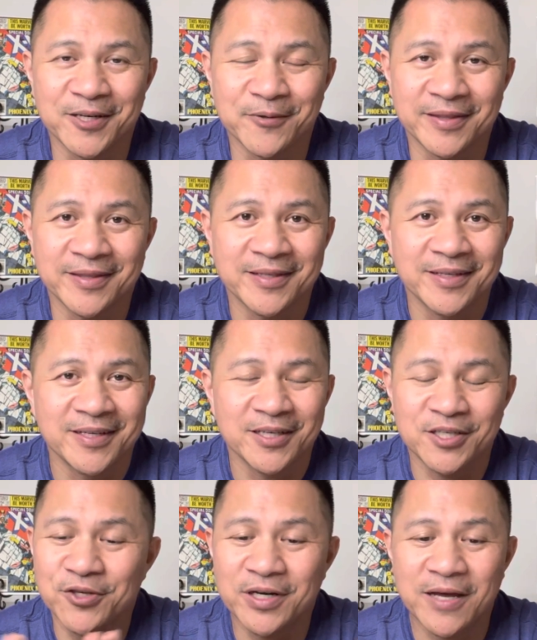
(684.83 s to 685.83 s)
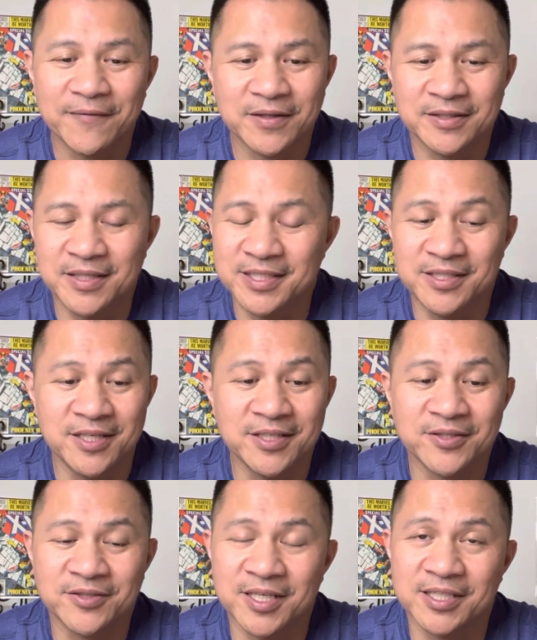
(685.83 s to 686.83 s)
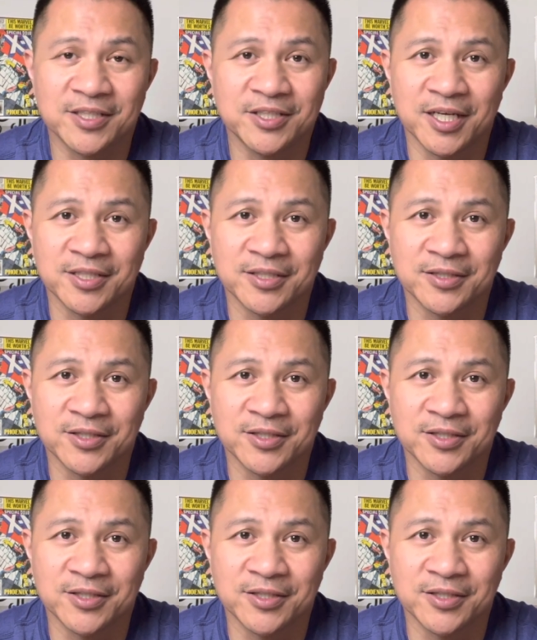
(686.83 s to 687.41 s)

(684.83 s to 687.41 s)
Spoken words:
With you don't have these are just suggestions.